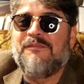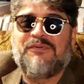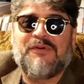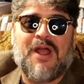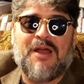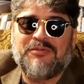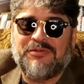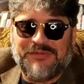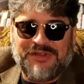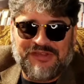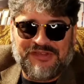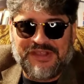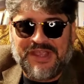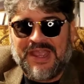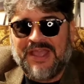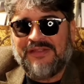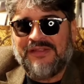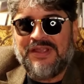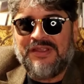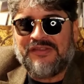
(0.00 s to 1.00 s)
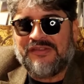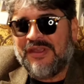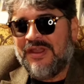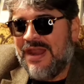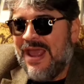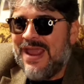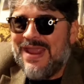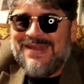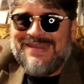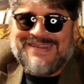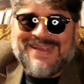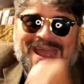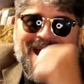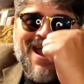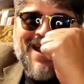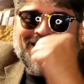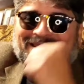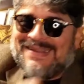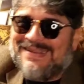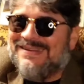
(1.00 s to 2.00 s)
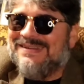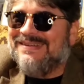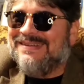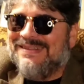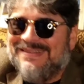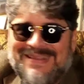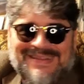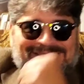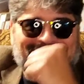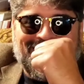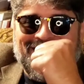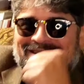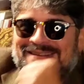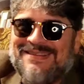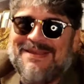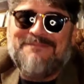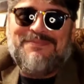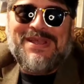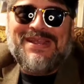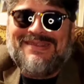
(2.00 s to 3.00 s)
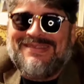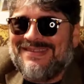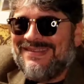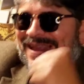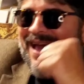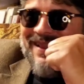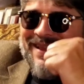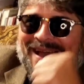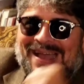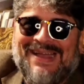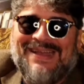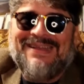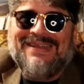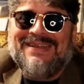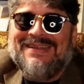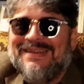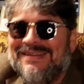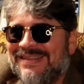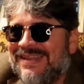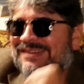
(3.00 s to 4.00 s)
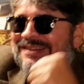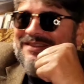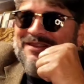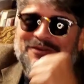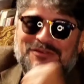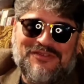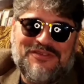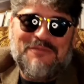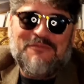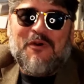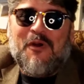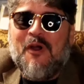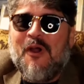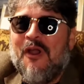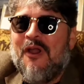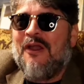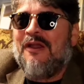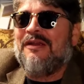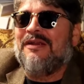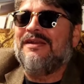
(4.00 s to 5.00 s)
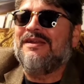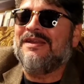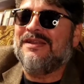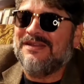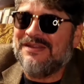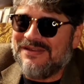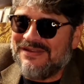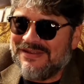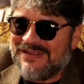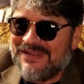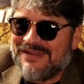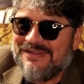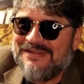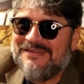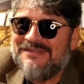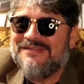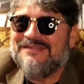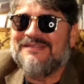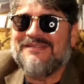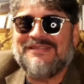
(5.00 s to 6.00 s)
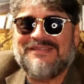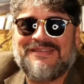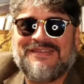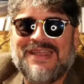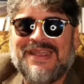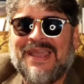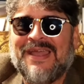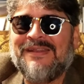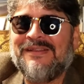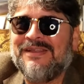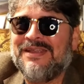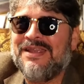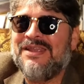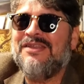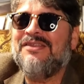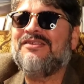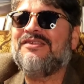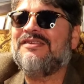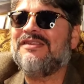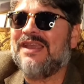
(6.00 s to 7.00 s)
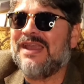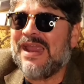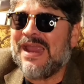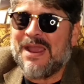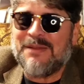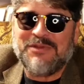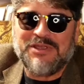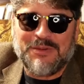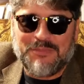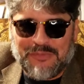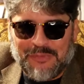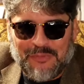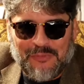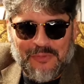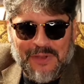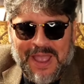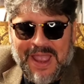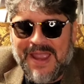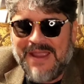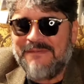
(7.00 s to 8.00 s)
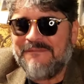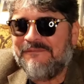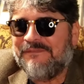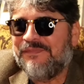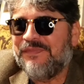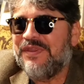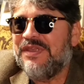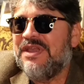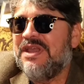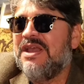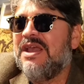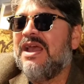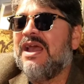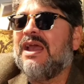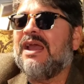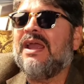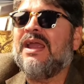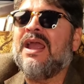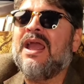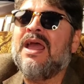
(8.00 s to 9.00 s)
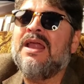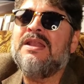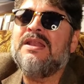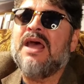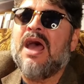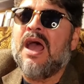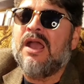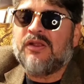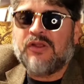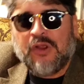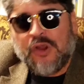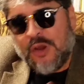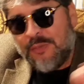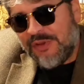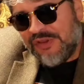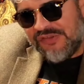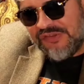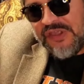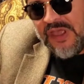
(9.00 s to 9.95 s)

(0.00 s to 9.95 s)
probably Stan Lee said, hey, Jack, this thing's a big seller. Let's do some more, in Stan Lee's amiable way. And Kirby